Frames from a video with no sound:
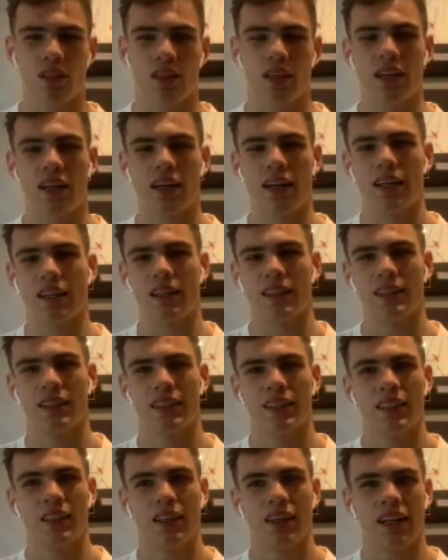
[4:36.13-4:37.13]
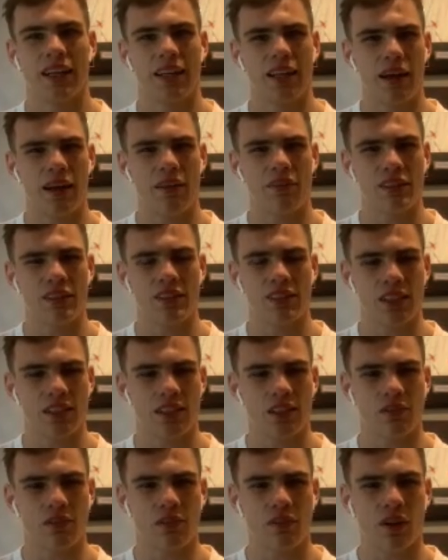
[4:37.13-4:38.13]
Uh, and not having
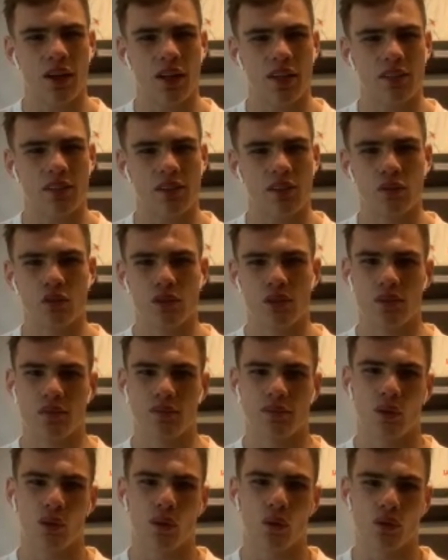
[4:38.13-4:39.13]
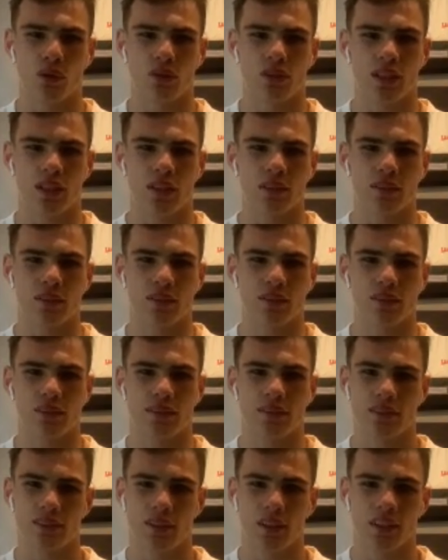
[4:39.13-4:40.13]
60 fights, losing four. So
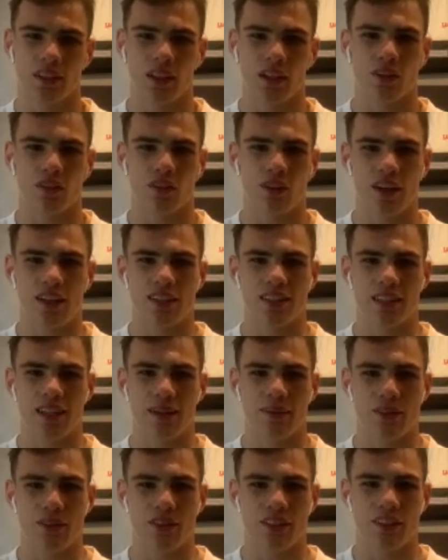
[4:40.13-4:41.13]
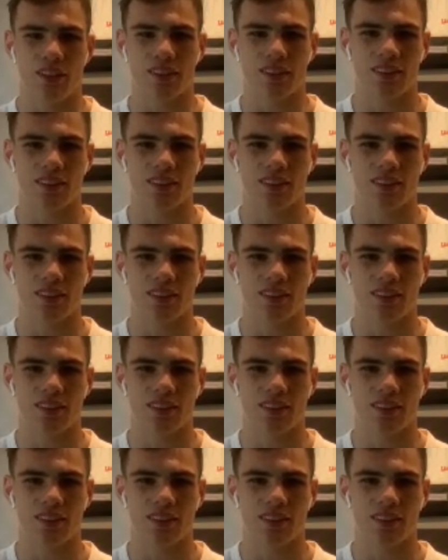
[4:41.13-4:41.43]
I've done all right as an amateur.